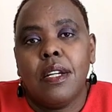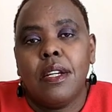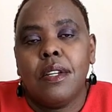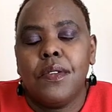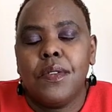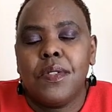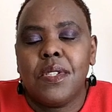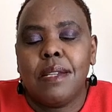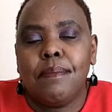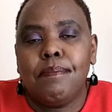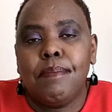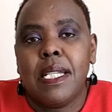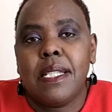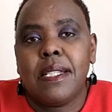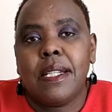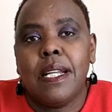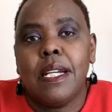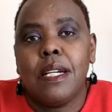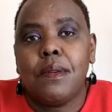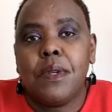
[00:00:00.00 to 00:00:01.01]
Use the
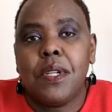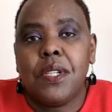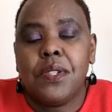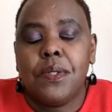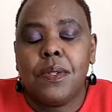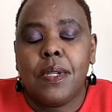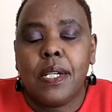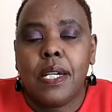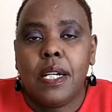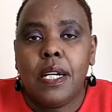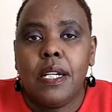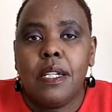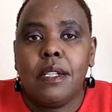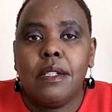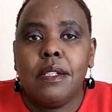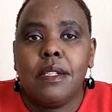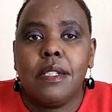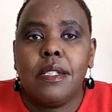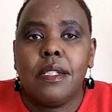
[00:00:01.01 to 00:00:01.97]
best language you can.